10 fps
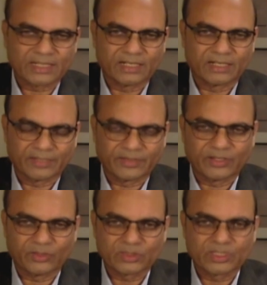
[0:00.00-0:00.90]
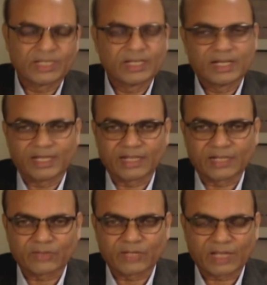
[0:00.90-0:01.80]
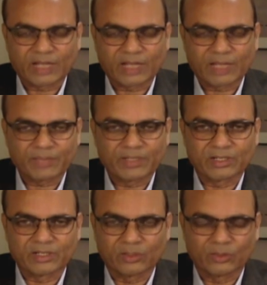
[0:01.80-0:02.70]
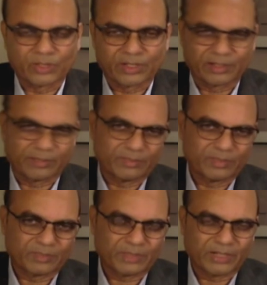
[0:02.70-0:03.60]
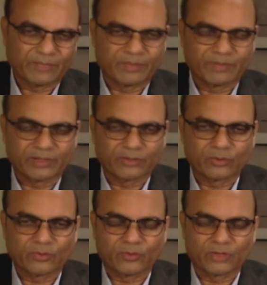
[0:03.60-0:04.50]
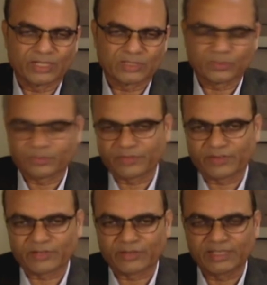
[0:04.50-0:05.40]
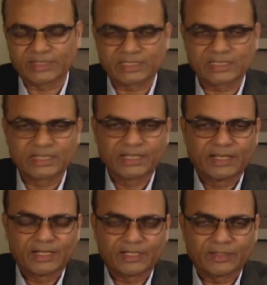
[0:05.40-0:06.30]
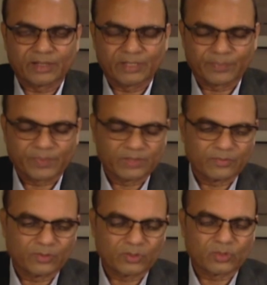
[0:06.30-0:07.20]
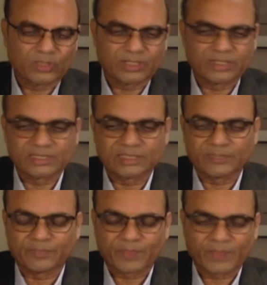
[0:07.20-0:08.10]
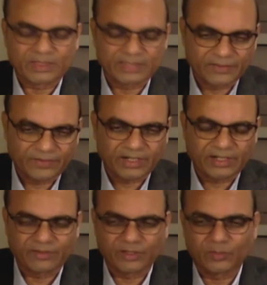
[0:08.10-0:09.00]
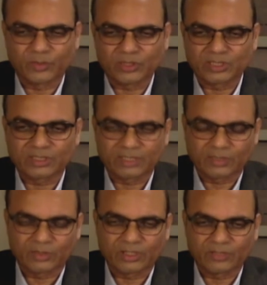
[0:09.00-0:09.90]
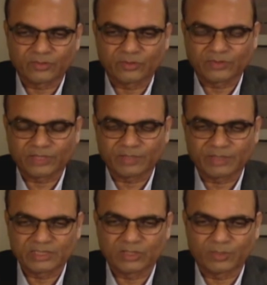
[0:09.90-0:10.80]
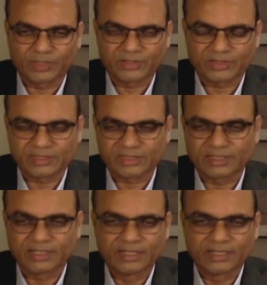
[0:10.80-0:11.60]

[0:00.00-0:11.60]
revenues. And that would happen over a period between two to four years. So FY26, fourth quarter is the significant revenue portion. Third quarter, of course, we commence the operations and